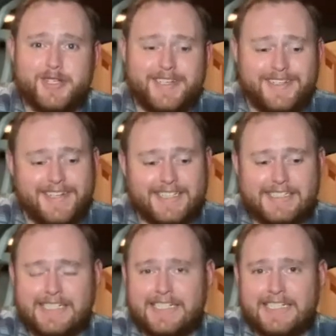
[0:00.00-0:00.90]
and
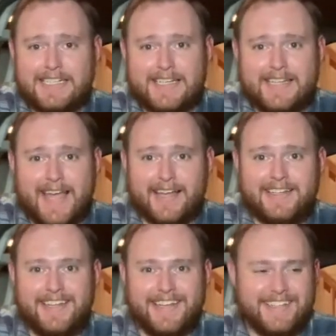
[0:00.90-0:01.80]

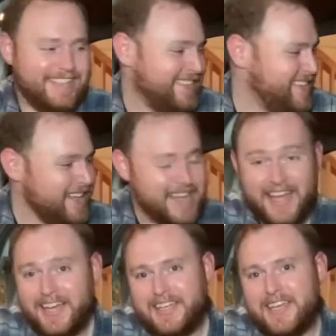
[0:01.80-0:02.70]
yeah.
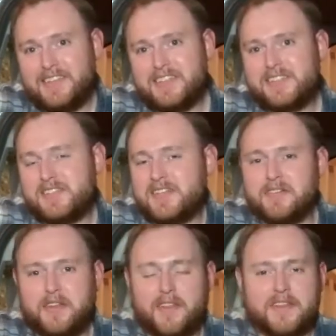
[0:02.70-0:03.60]
Again, this isn't
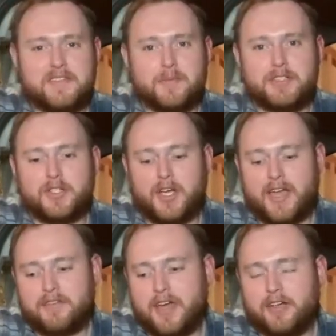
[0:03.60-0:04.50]
everything that's in my truck.
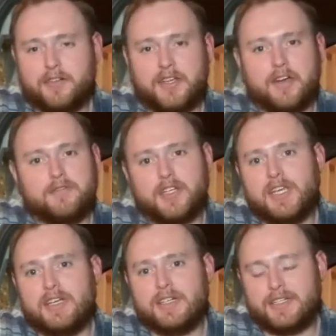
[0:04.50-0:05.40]
I've got recovery
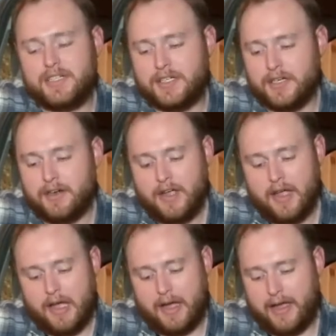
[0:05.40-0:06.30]
gear in here.
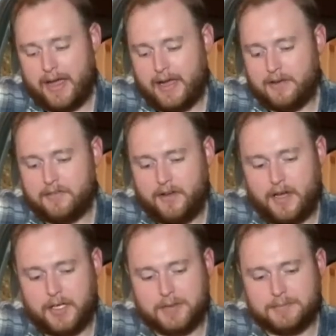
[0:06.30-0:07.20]
I have
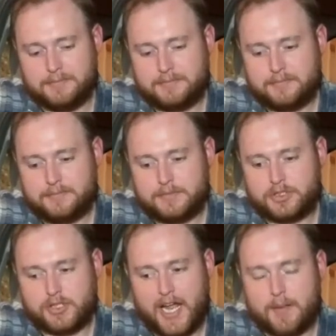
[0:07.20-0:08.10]

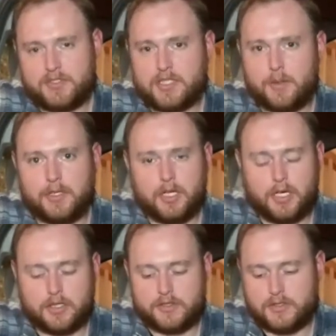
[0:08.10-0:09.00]
straps,
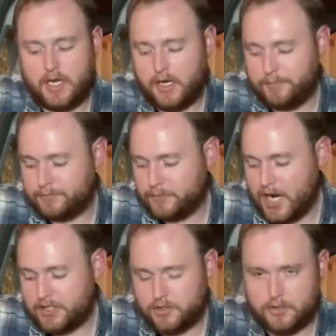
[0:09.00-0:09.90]
come-alongs,
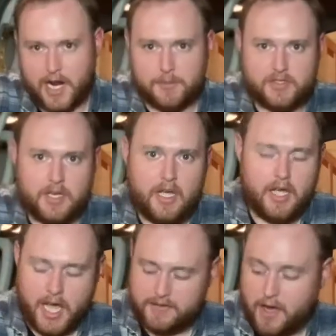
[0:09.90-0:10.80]
ratchet straps.
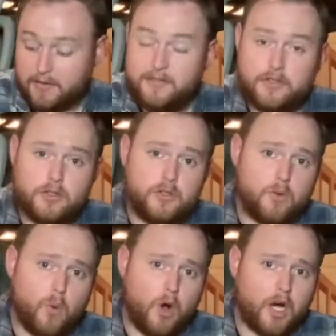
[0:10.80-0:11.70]
I've got food,
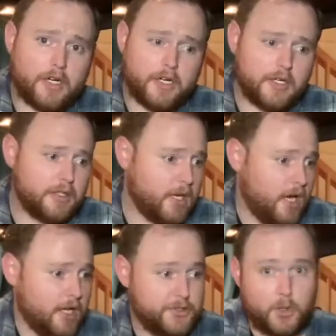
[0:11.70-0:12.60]

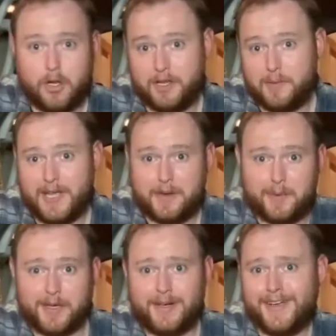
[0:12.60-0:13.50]
water, toilet
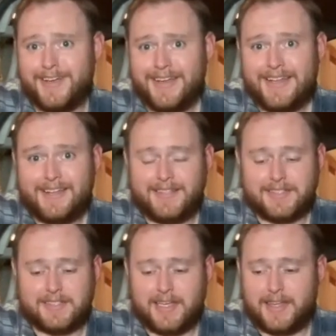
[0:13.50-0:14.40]
paper,
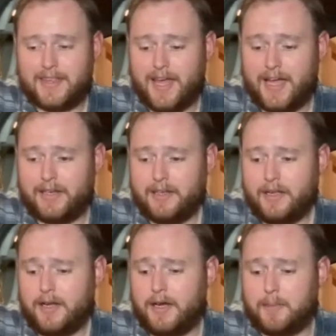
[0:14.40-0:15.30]
things like that.
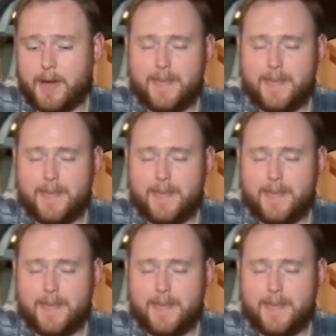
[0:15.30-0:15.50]
My